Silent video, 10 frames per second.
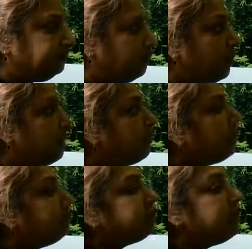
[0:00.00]
My
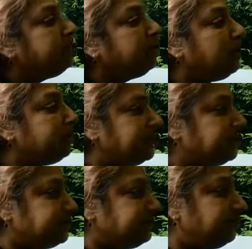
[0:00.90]
mom's hemoglobin
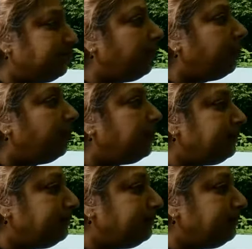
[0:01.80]
was 4